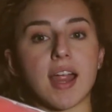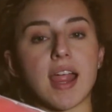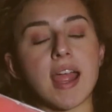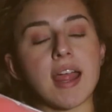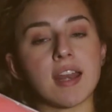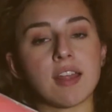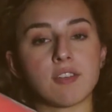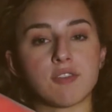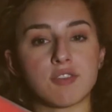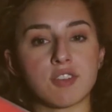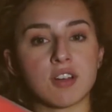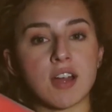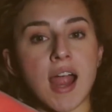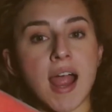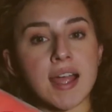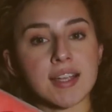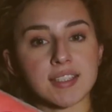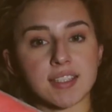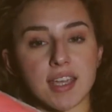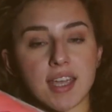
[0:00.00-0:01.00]
And if you're
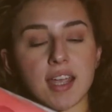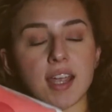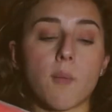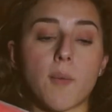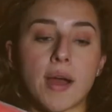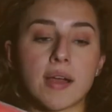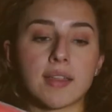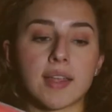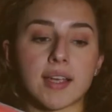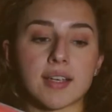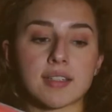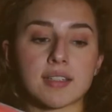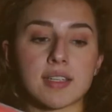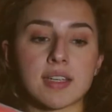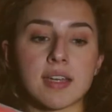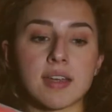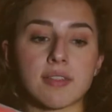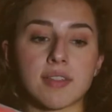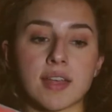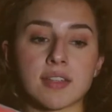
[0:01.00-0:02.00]
asking, wow,
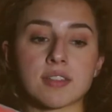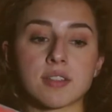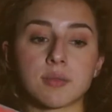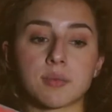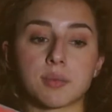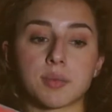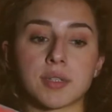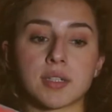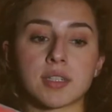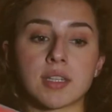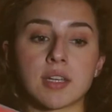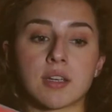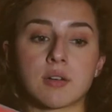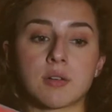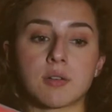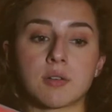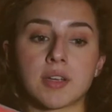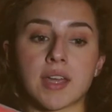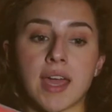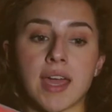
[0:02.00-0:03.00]
Lexi, that's a really
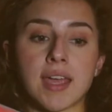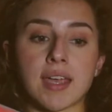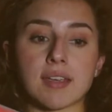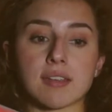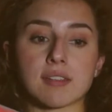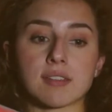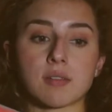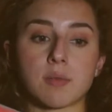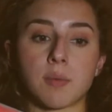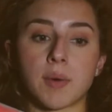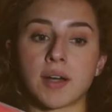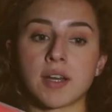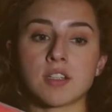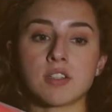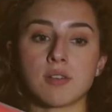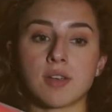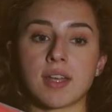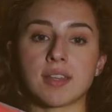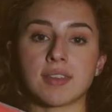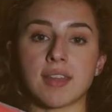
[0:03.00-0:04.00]
cool case. Where did
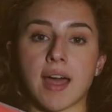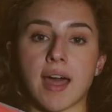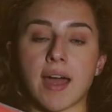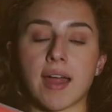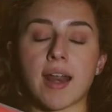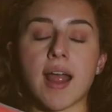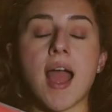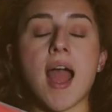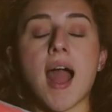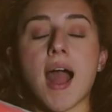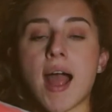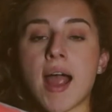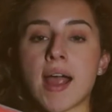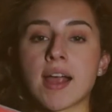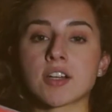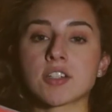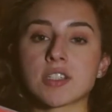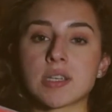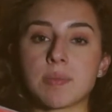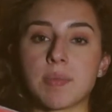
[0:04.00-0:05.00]
you get that? I
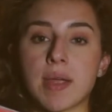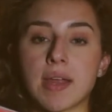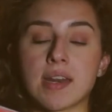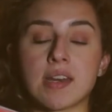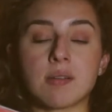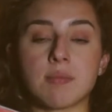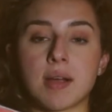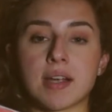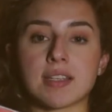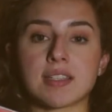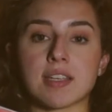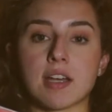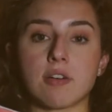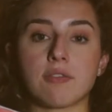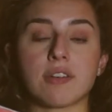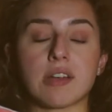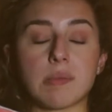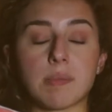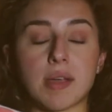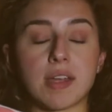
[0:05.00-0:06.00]
actually painted it myself
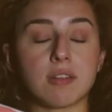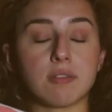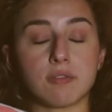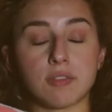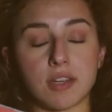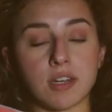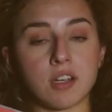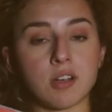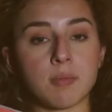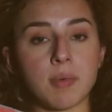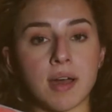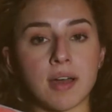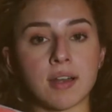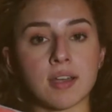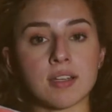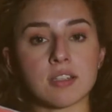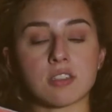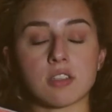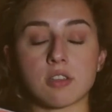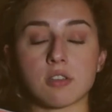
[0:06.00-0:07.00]
and I made a video about
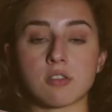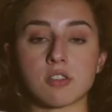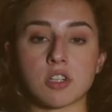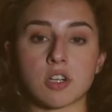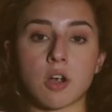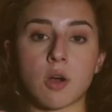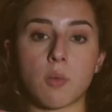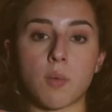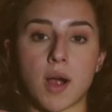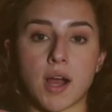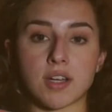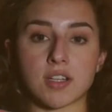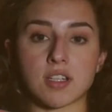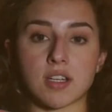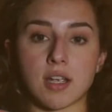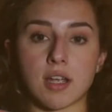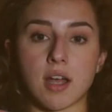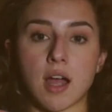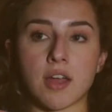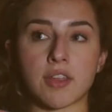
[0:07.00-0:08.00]
it, so you should go watch
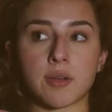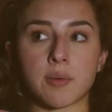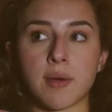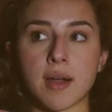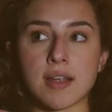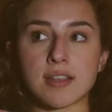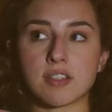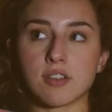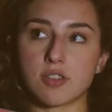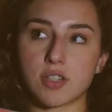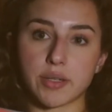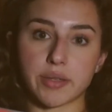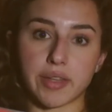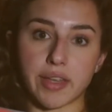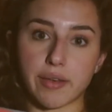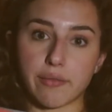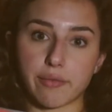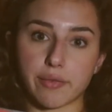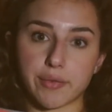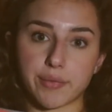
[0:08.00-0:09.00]
it. Otherwise, you should
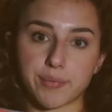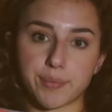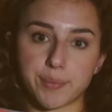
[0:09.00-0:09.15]
leave.